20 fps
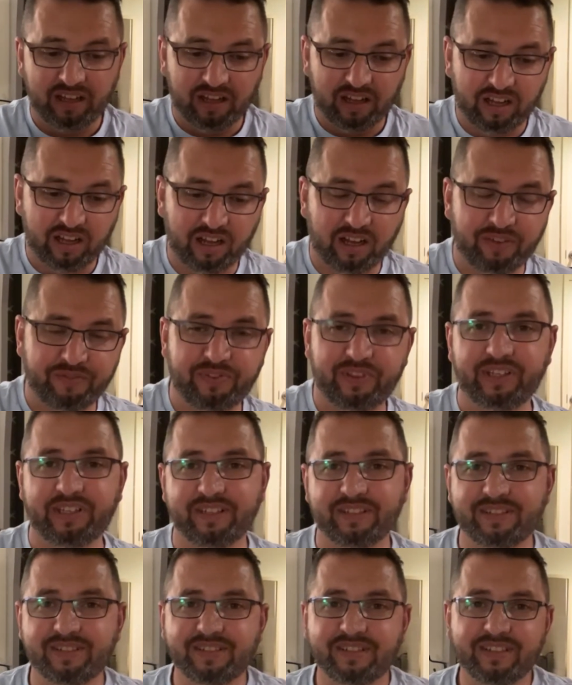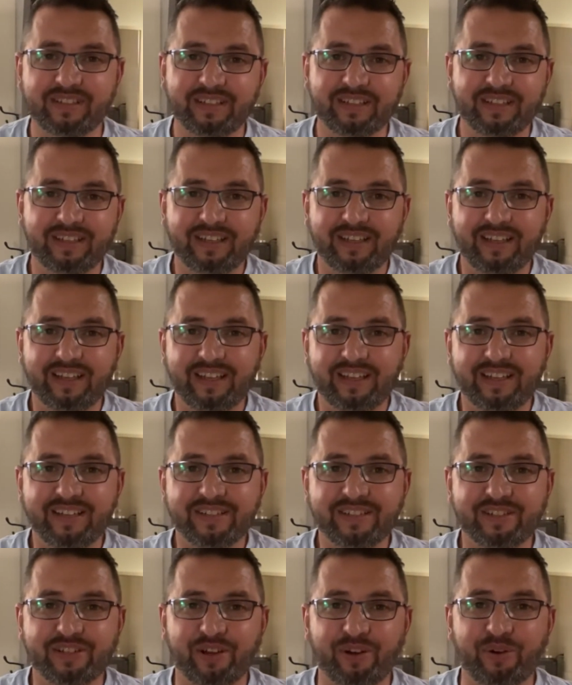of this.
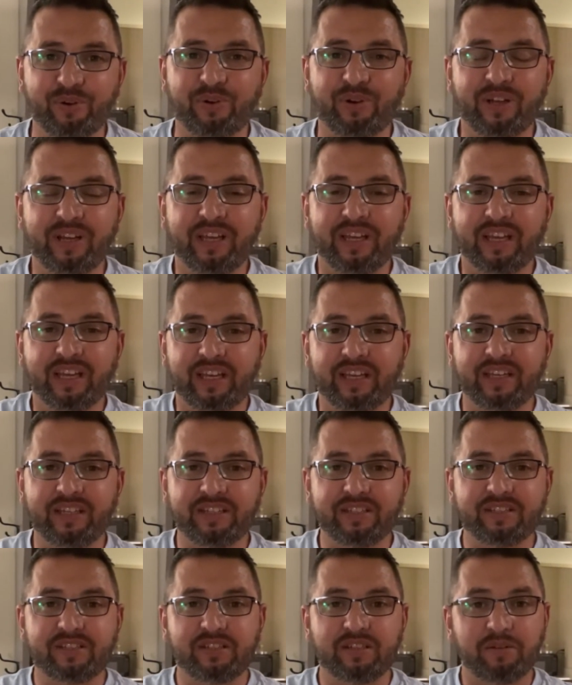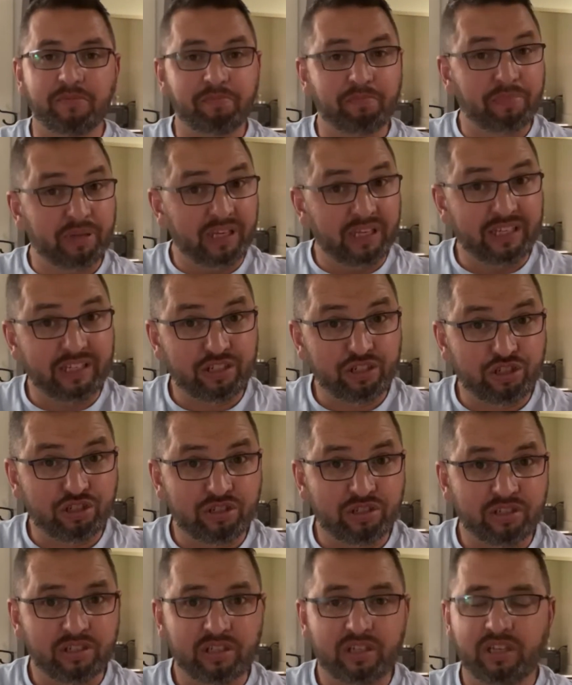So his pitch
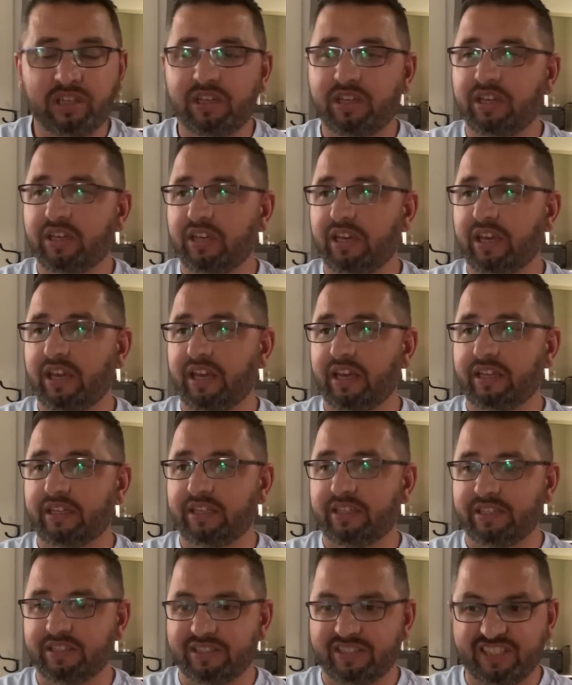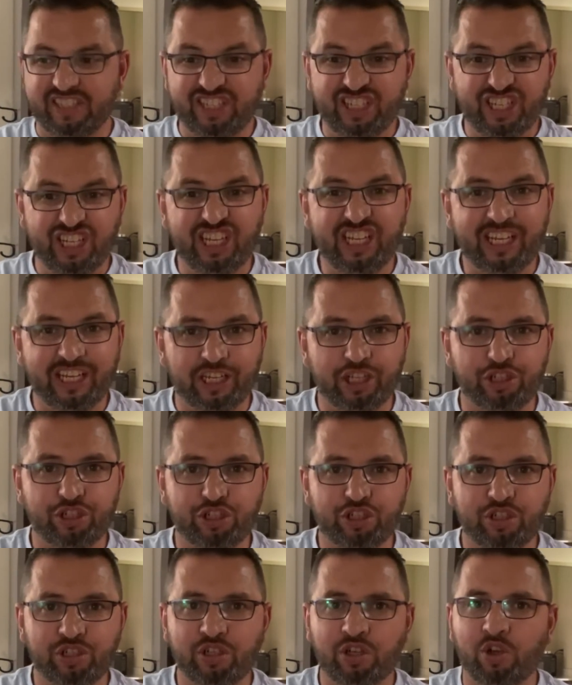and his
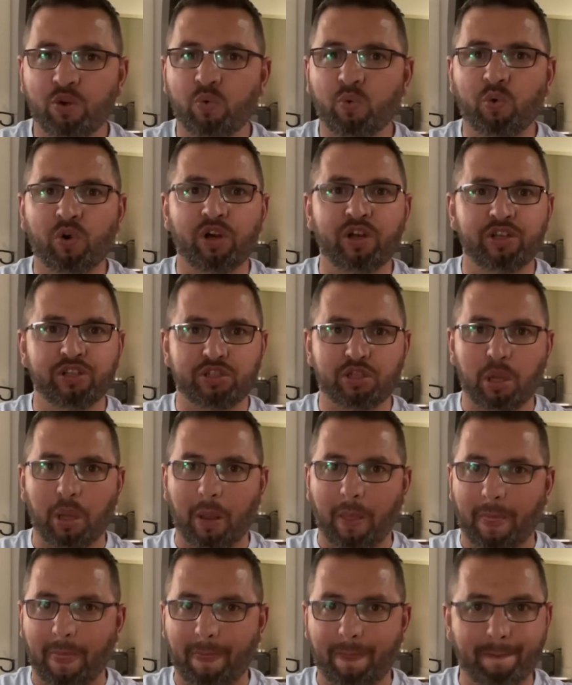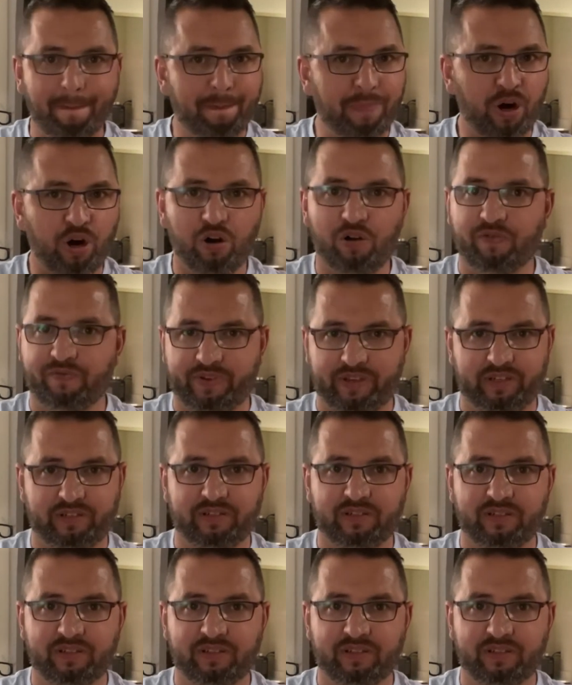niche was perfect.